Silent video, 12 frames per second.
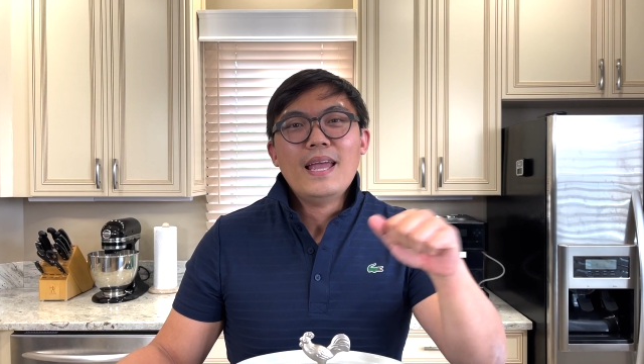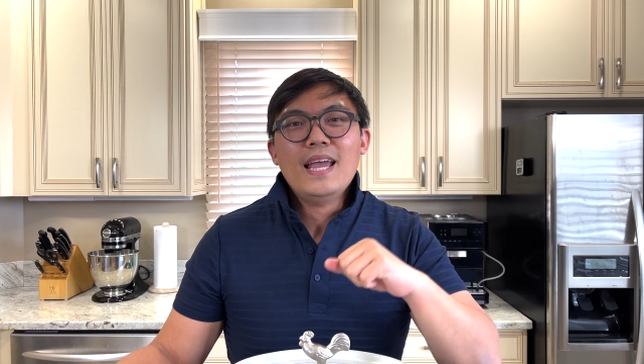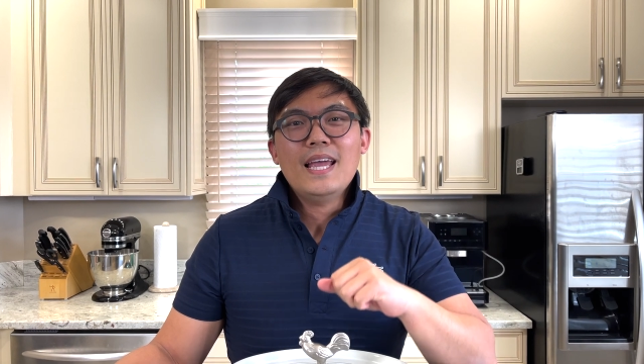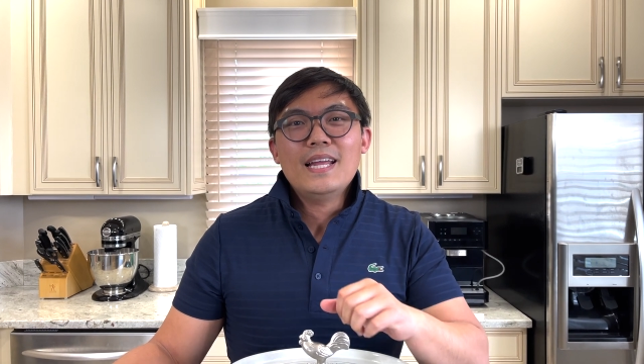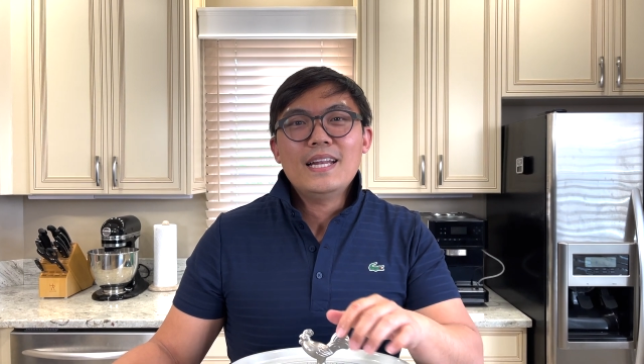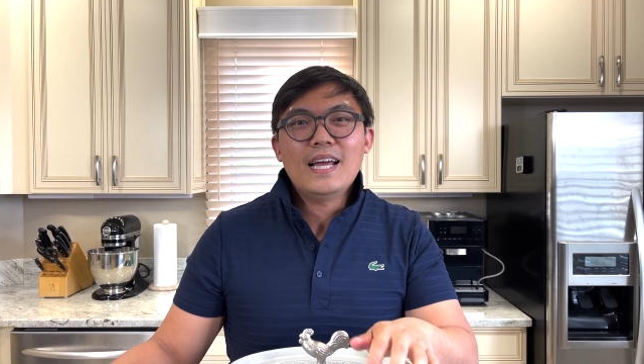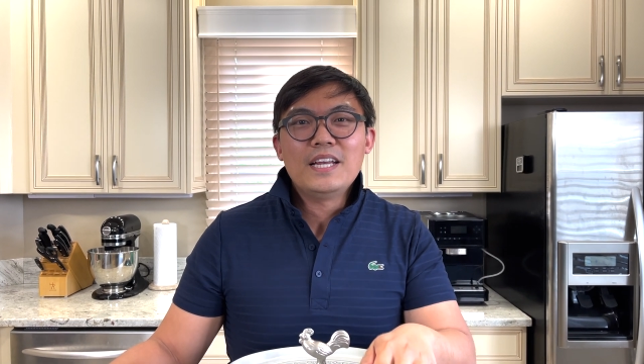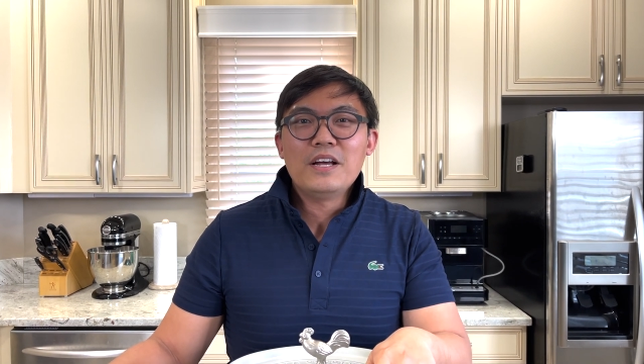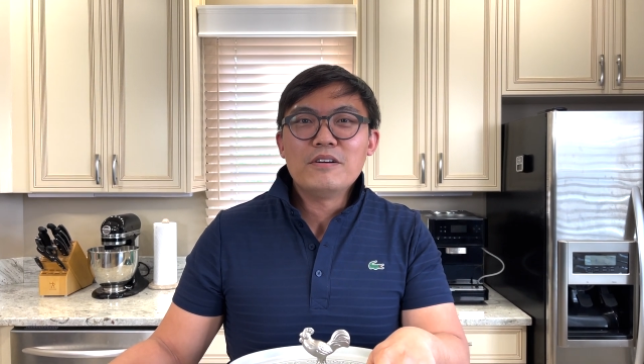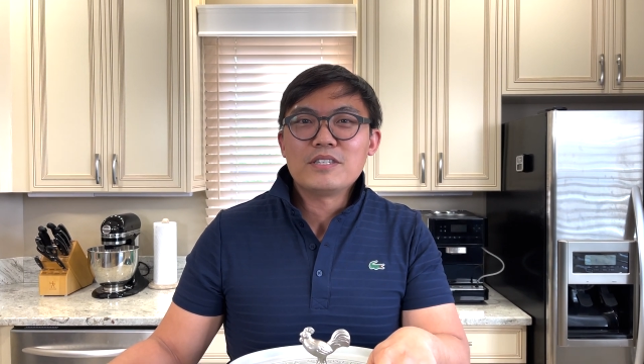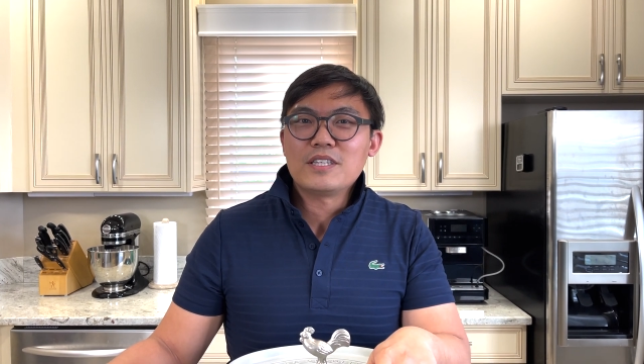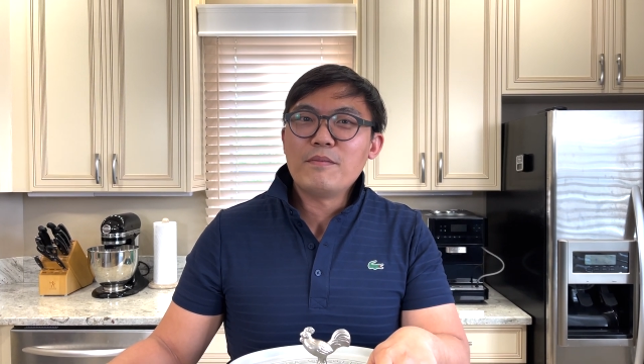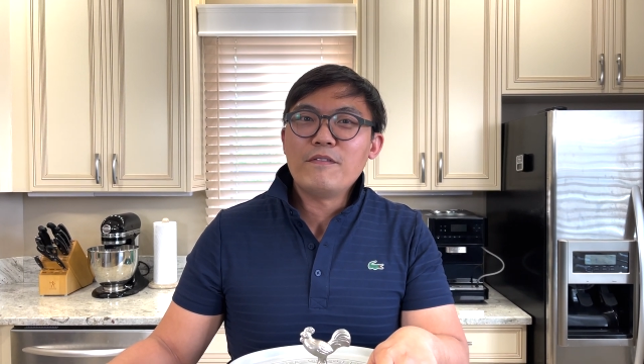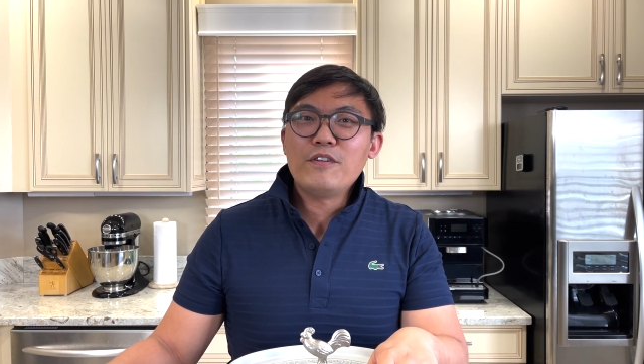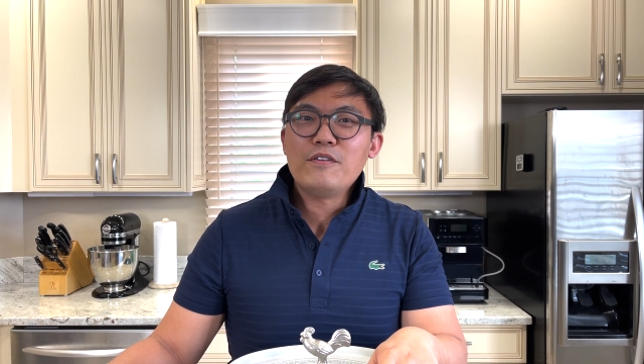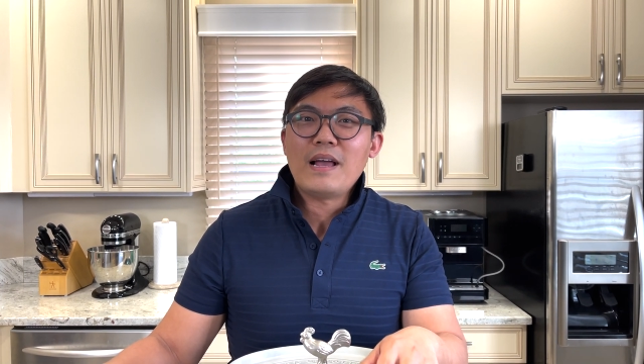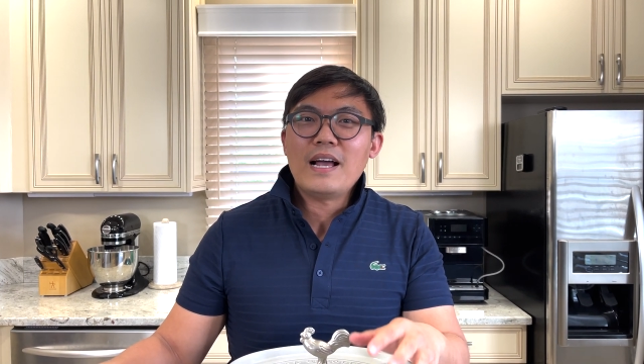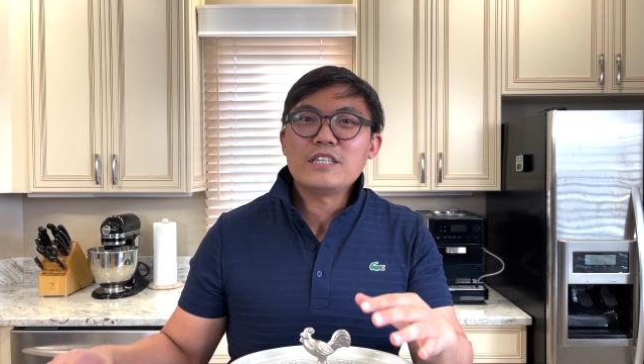And I know some of
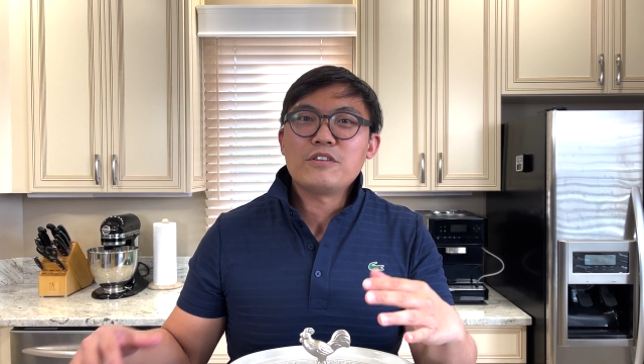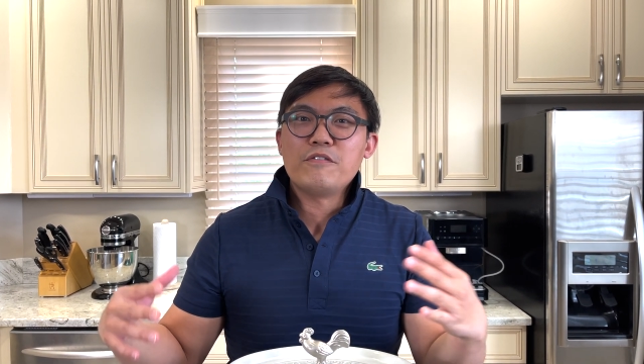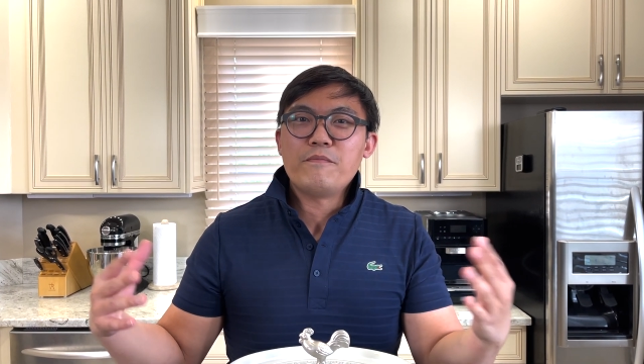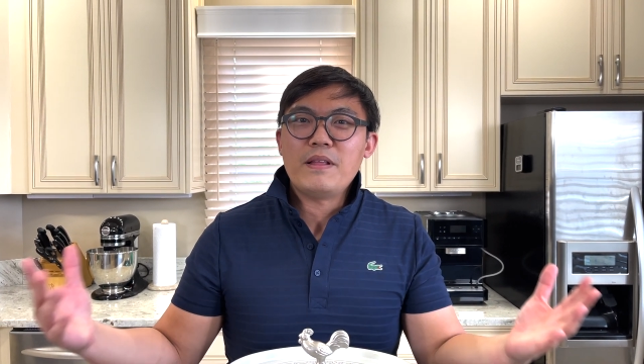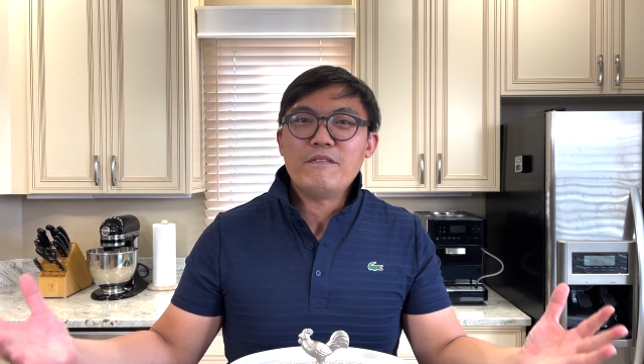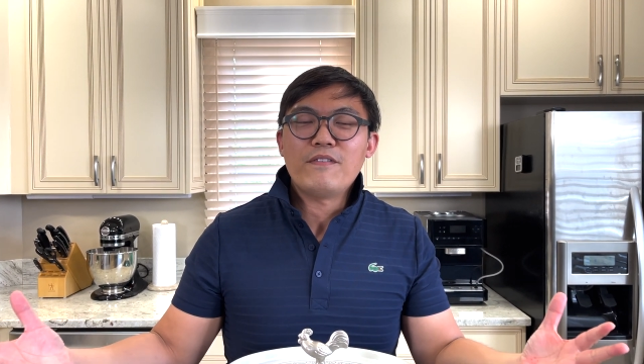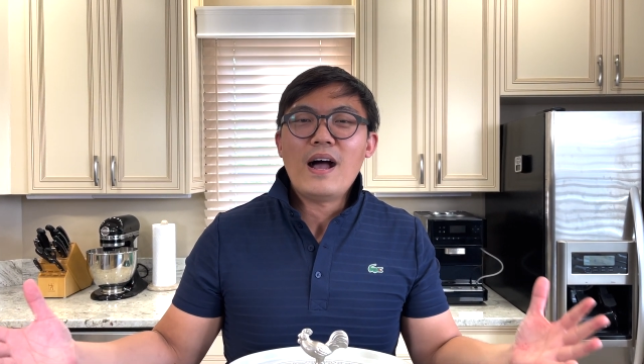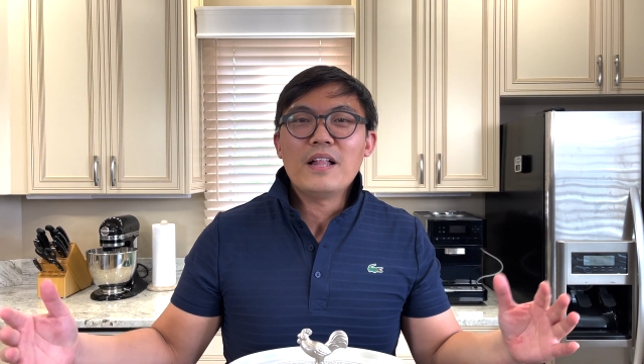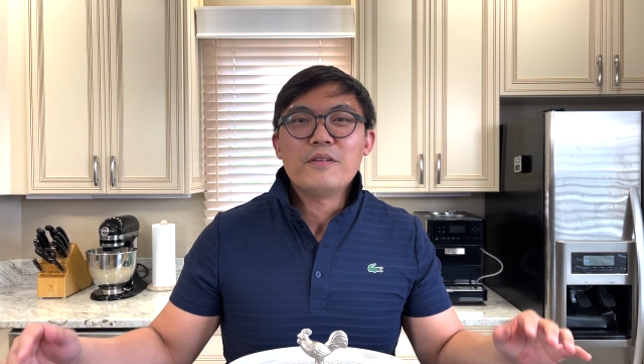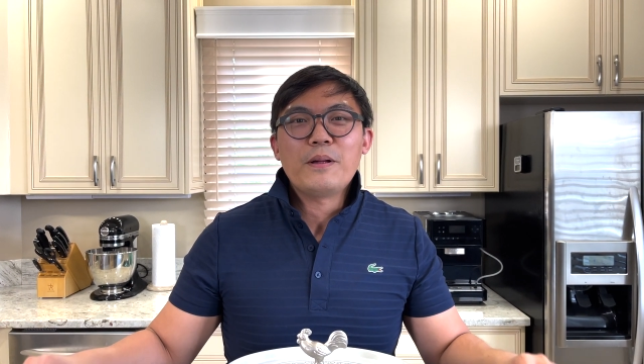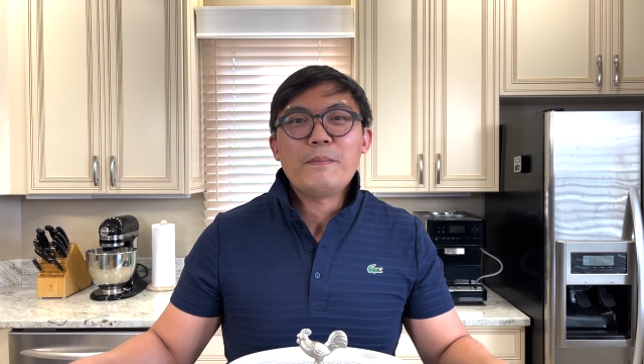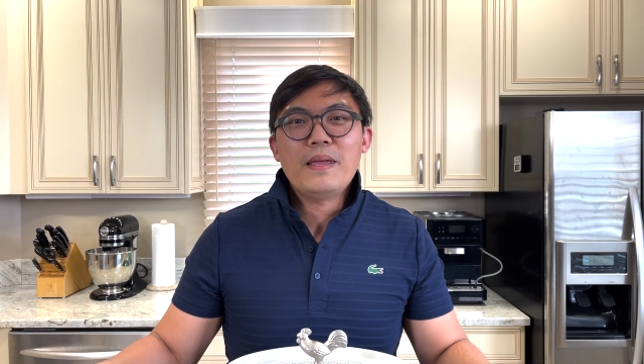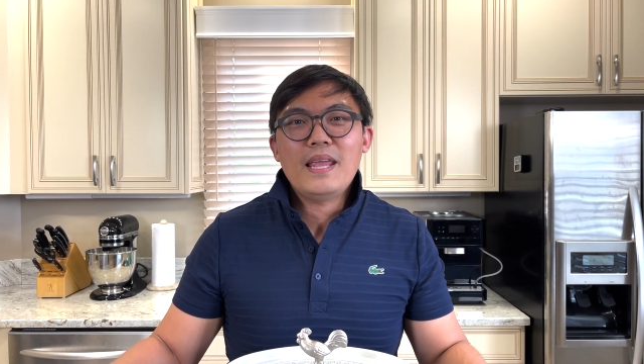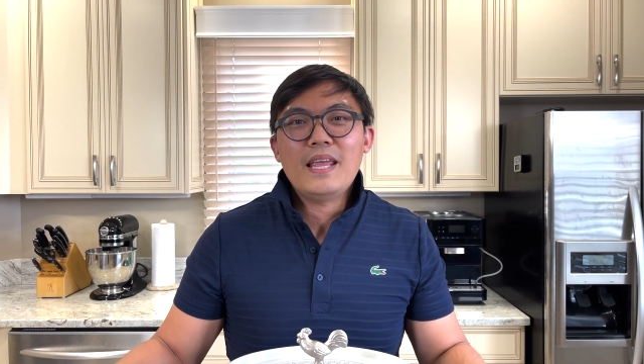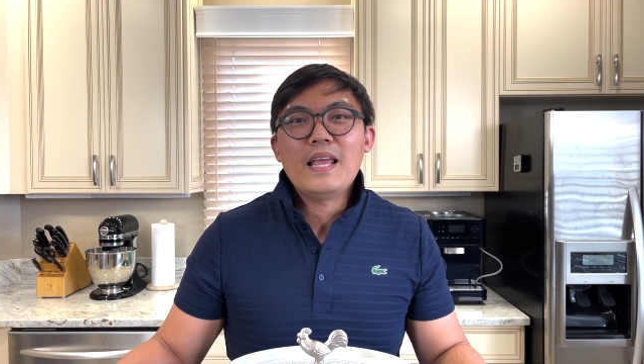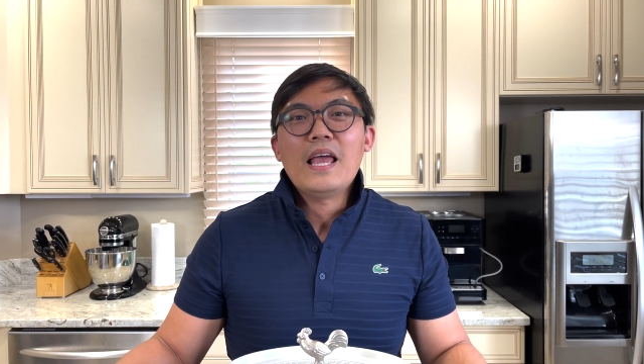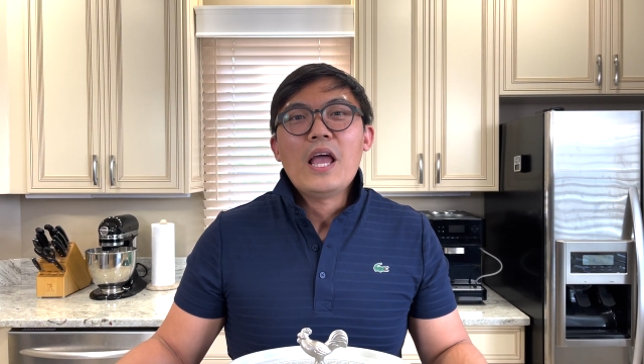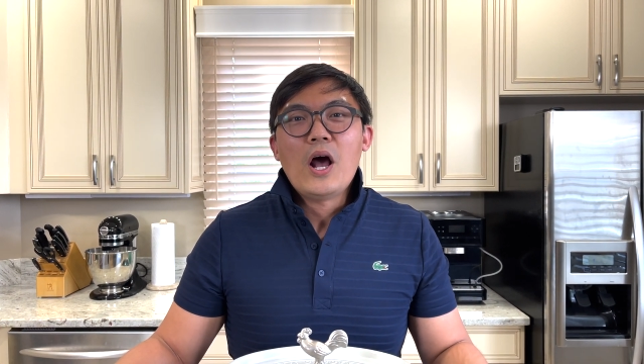you guys who've been following me